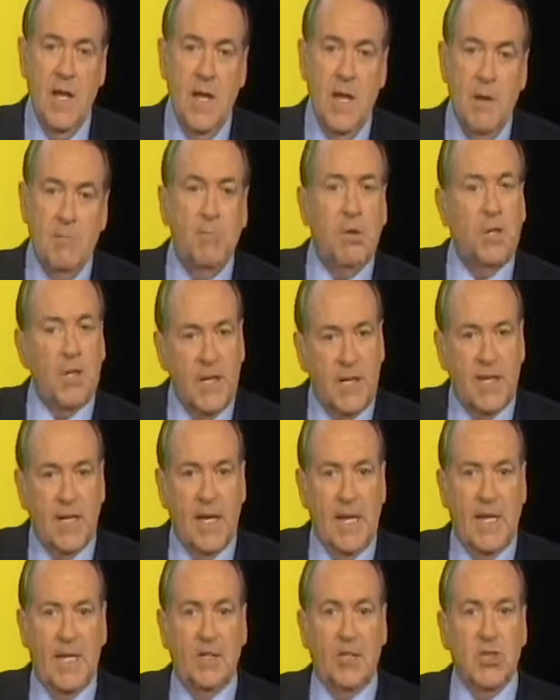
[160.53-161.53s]

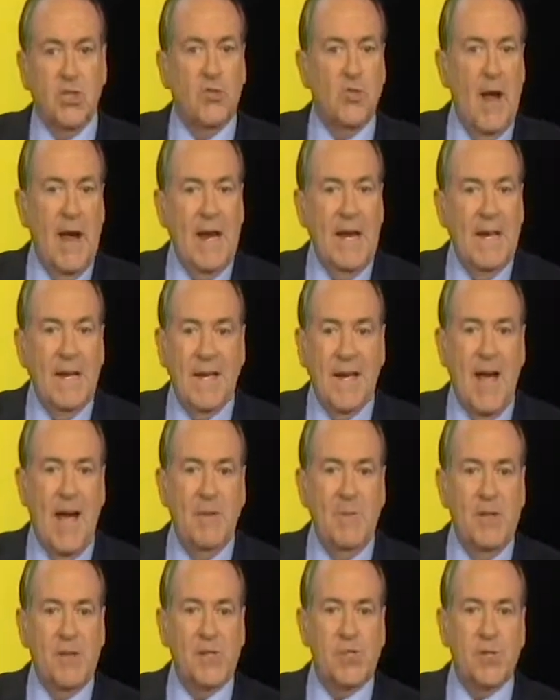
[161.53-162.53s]
Belittling and degrading
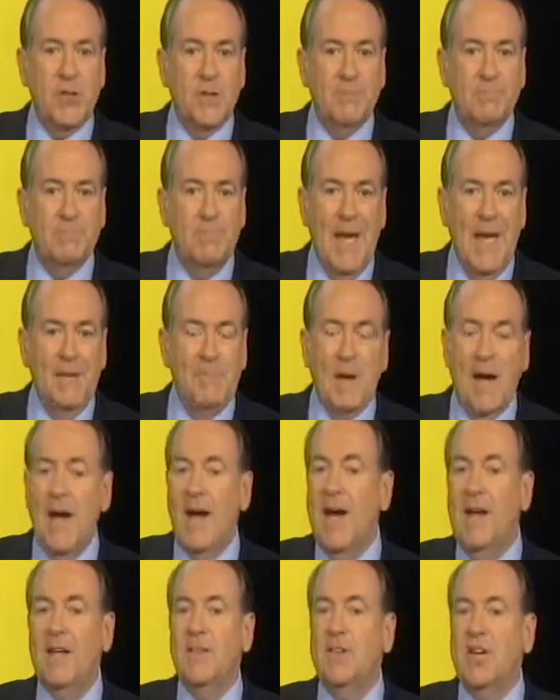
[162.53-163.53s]
comments are made
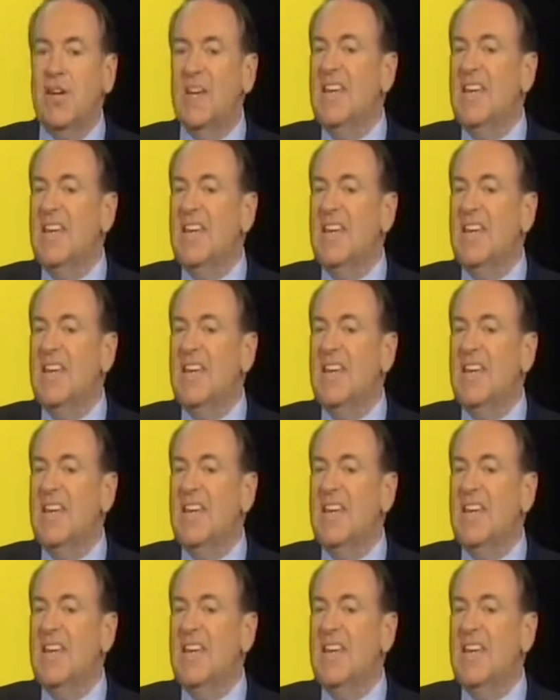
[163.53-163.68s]
behind the